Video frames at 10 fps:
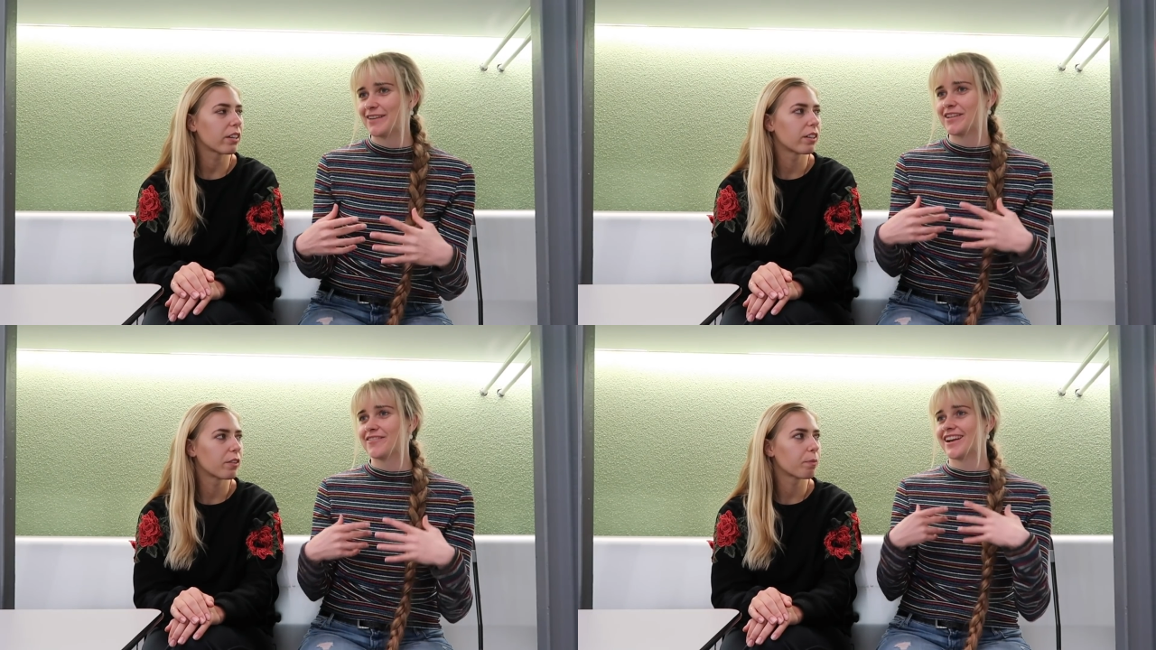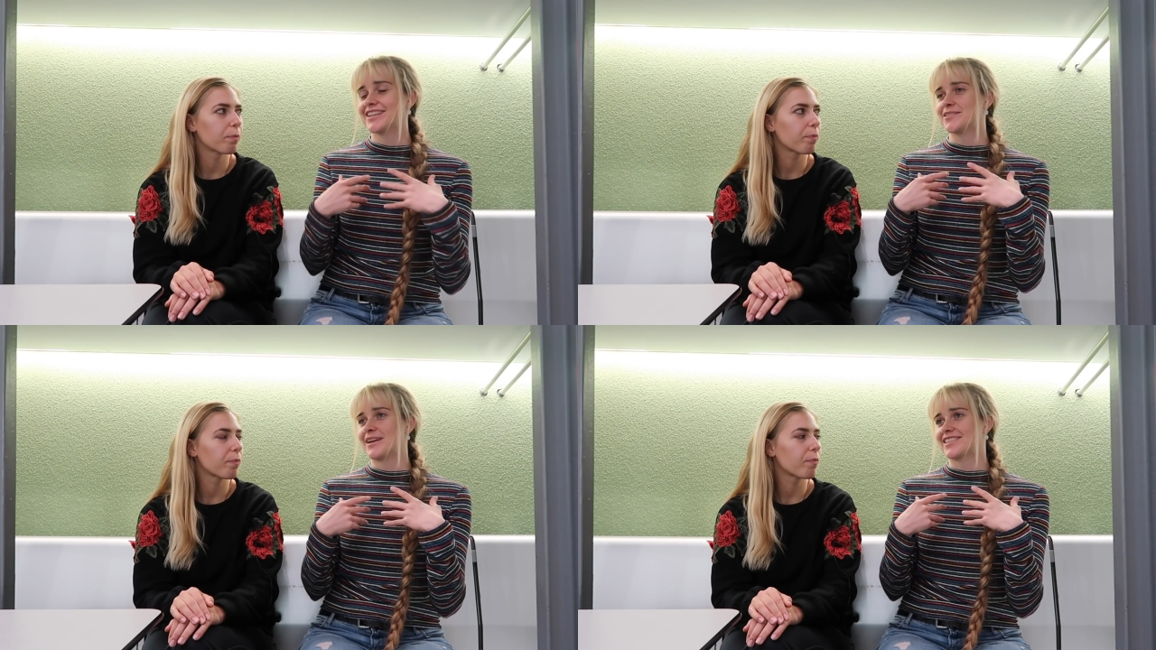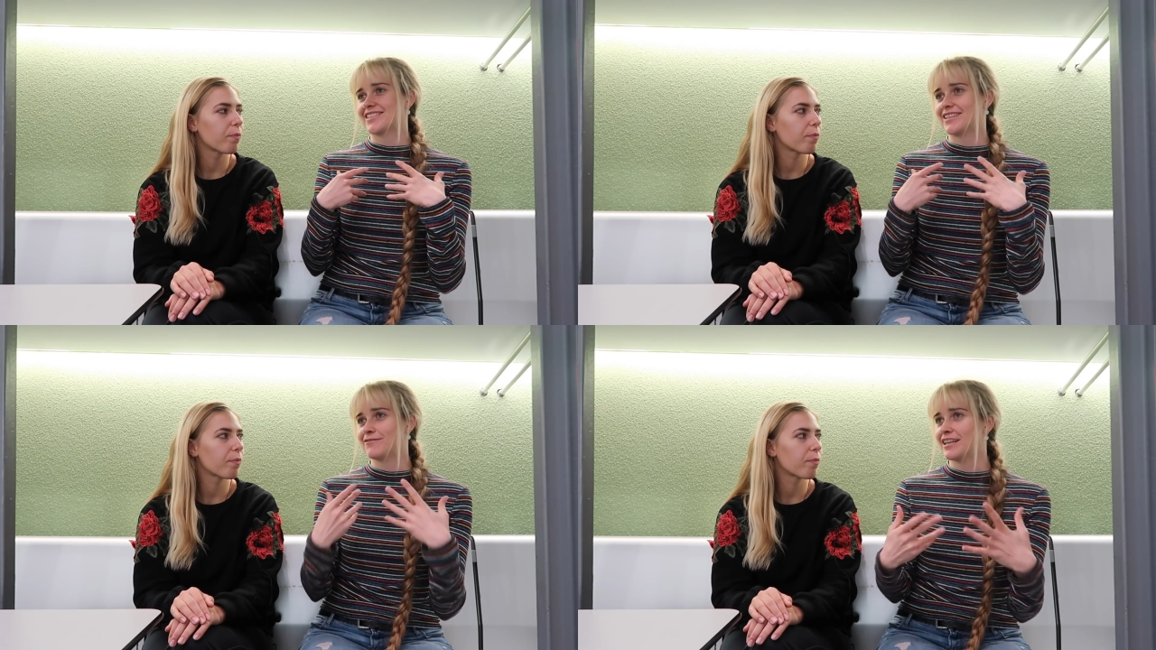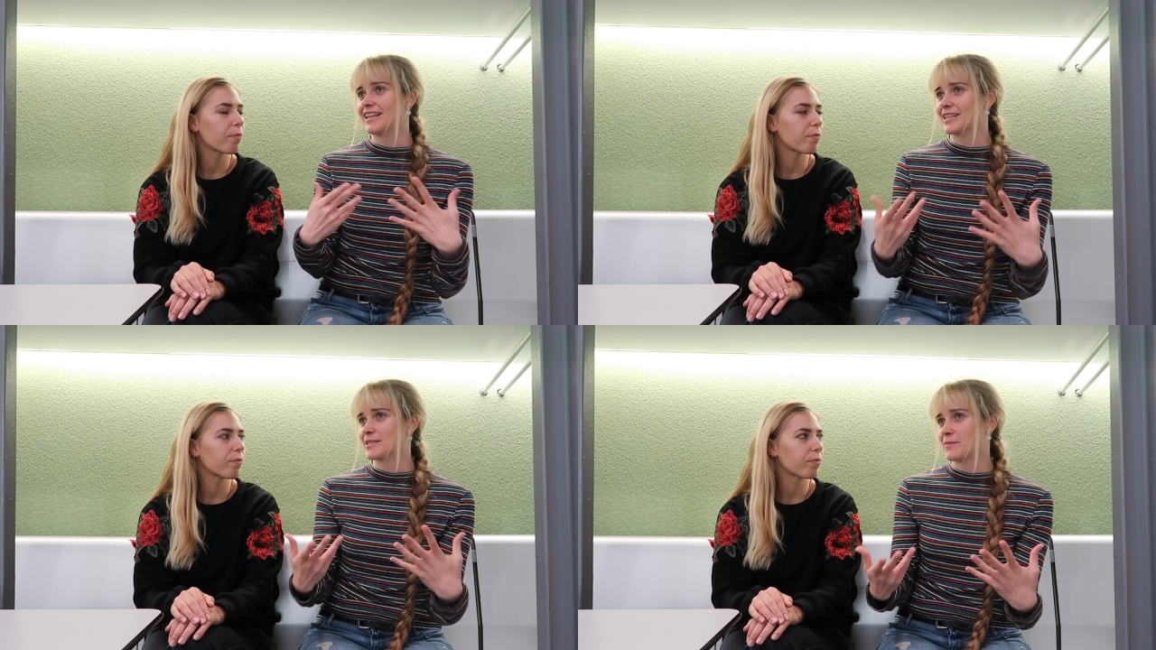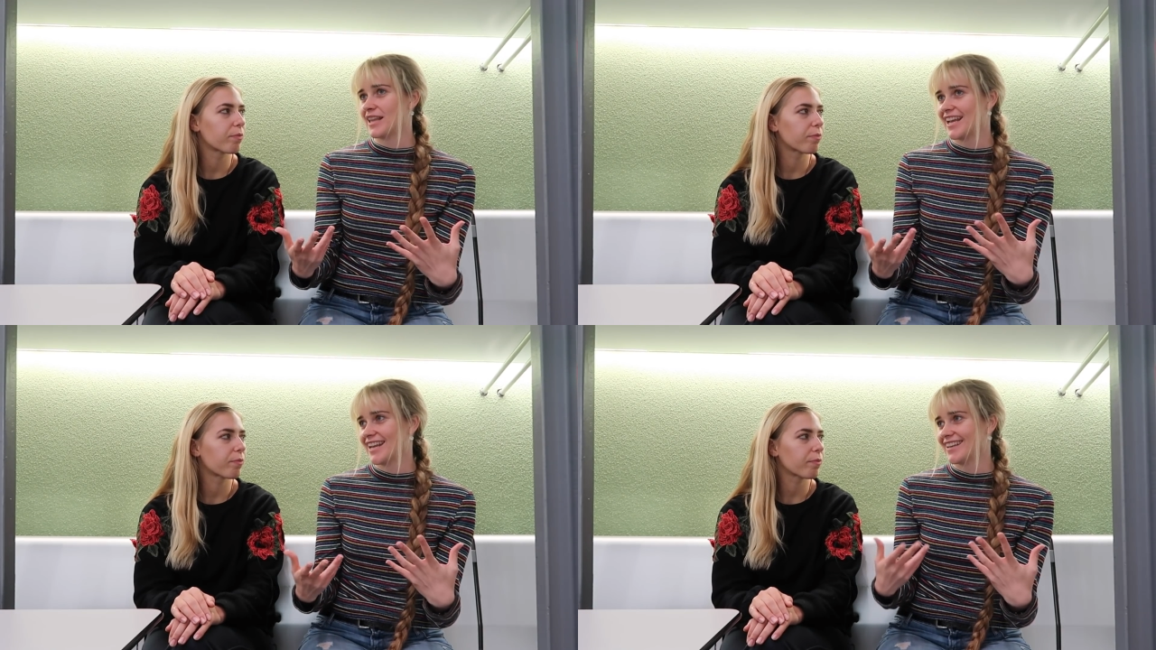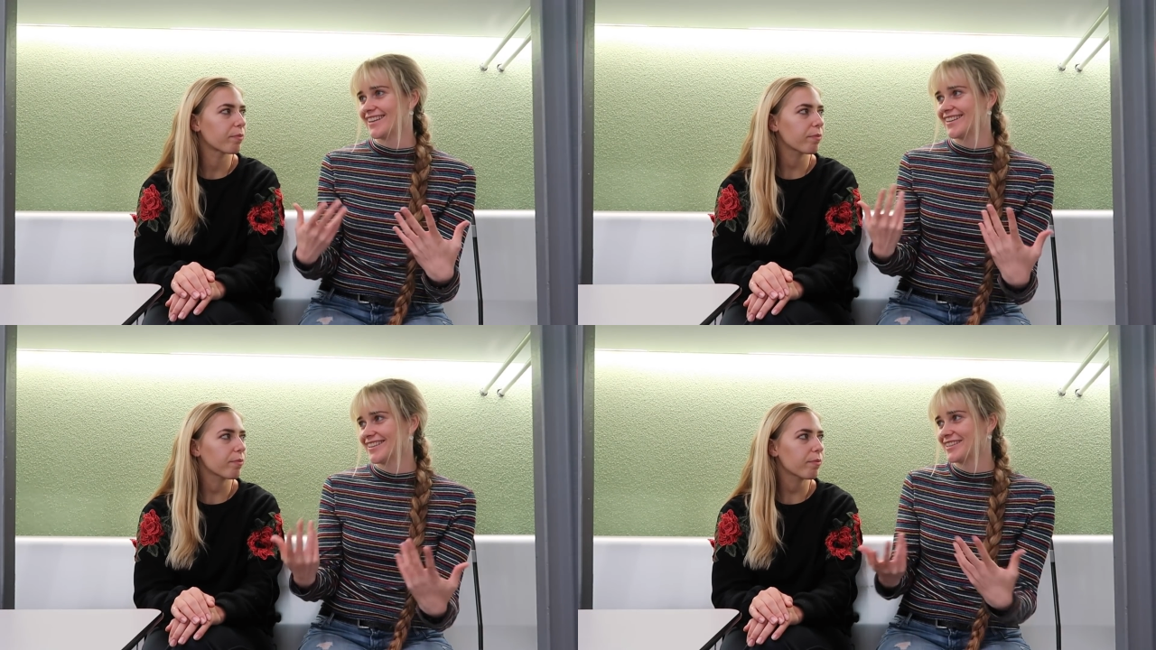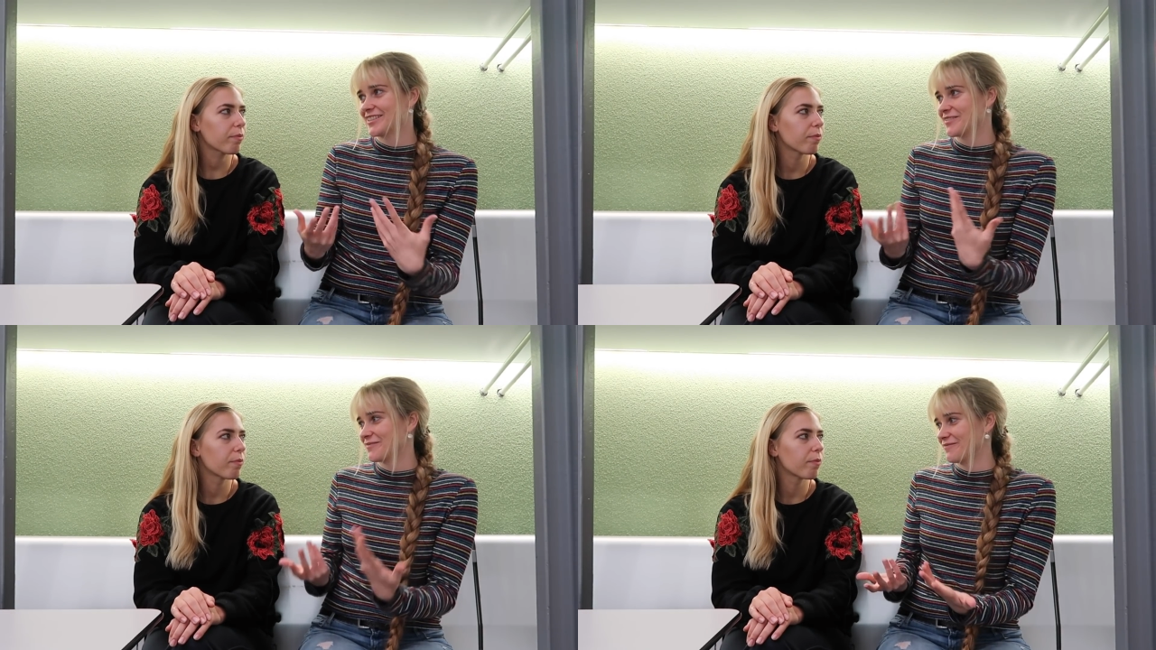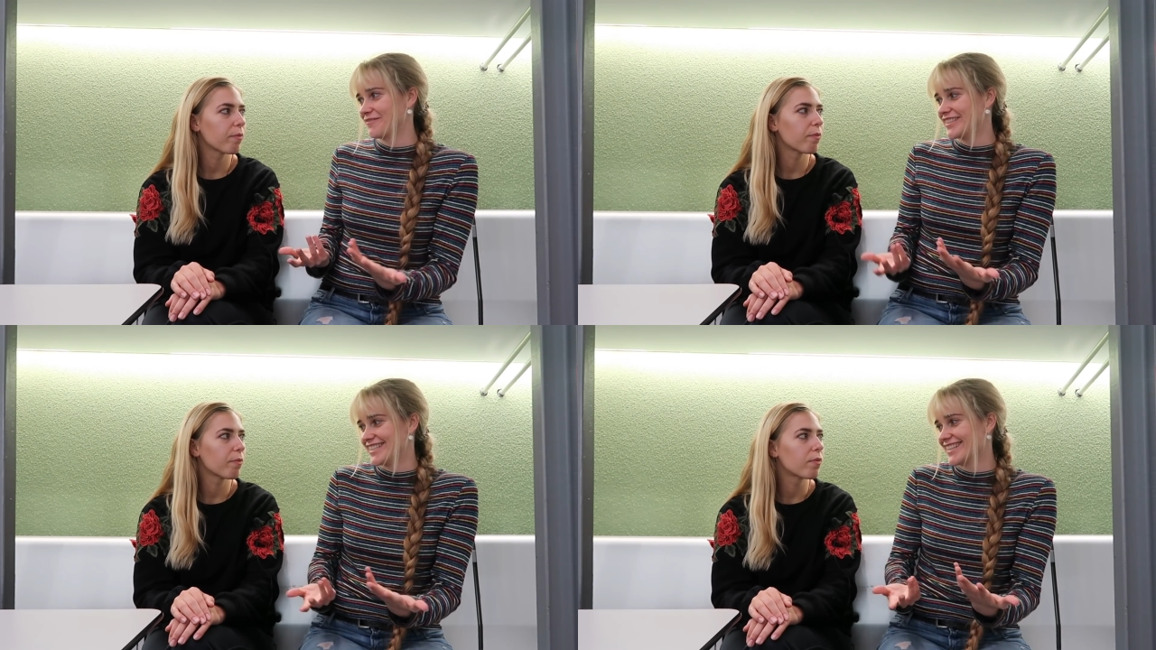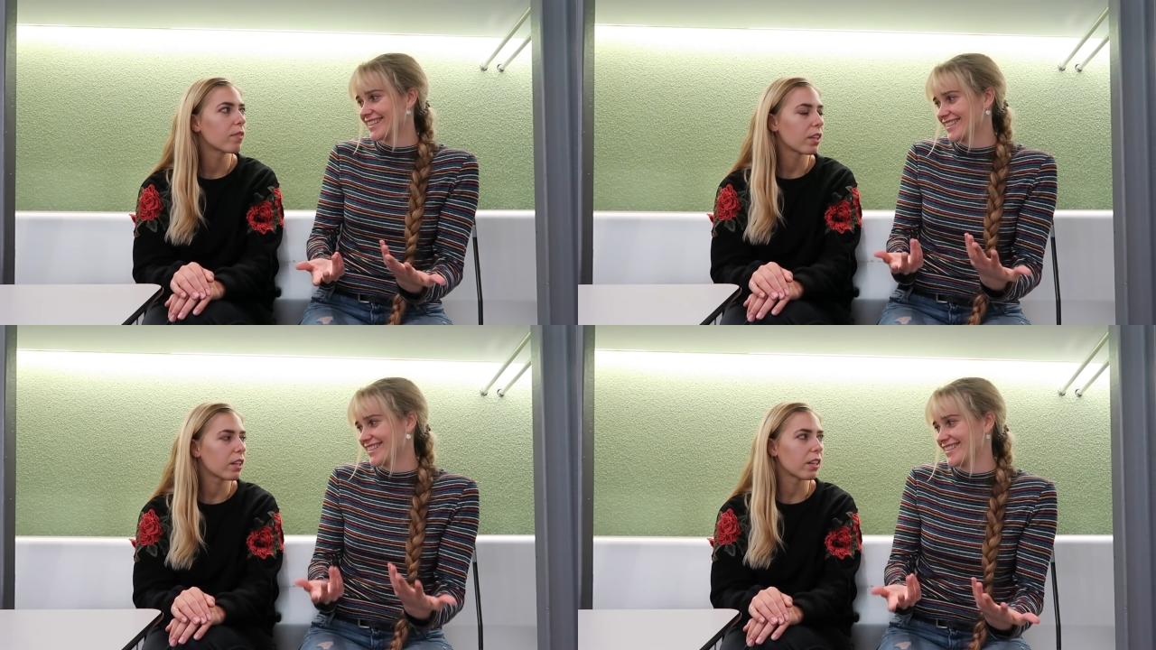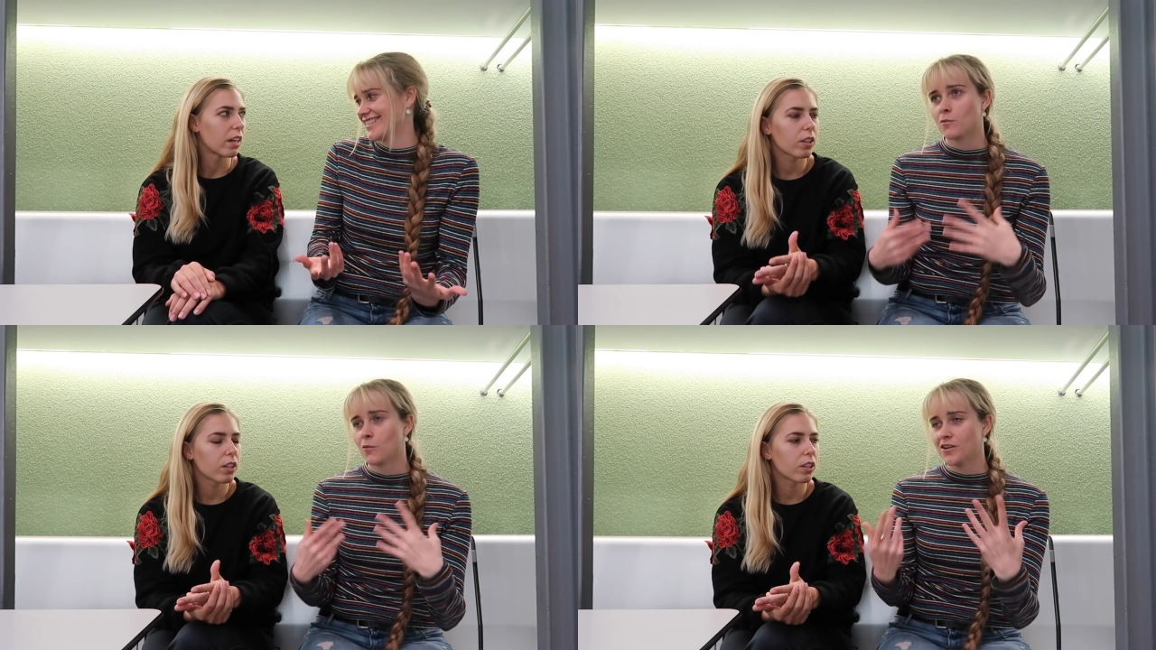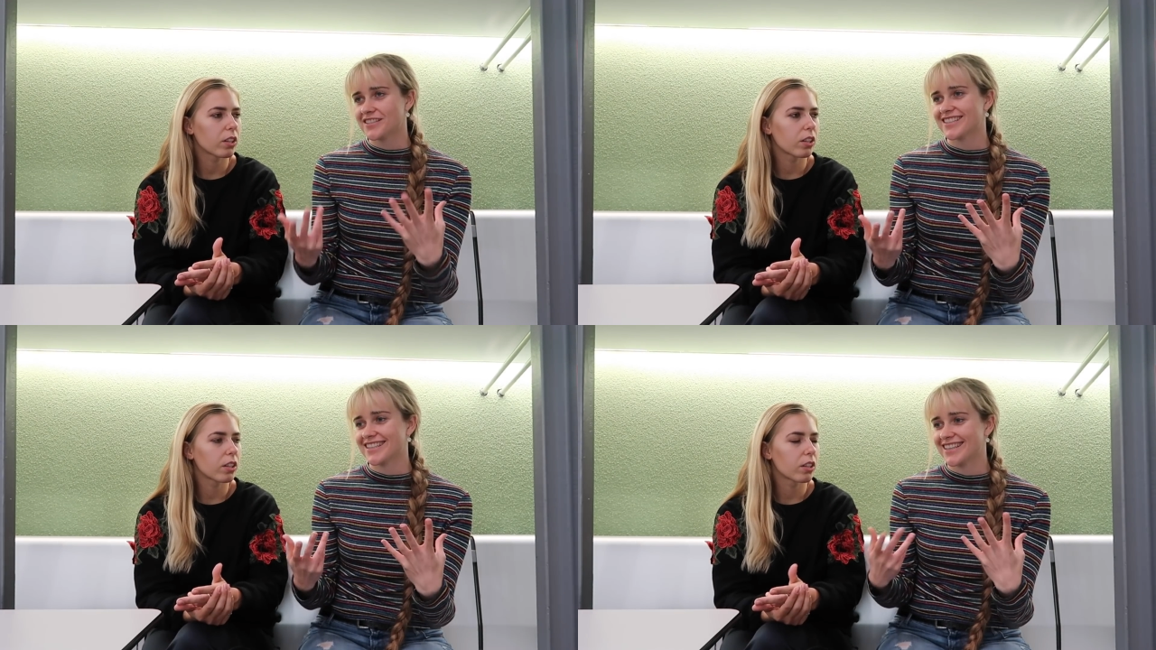Speaker 1: I've never had to actually really explain physics. What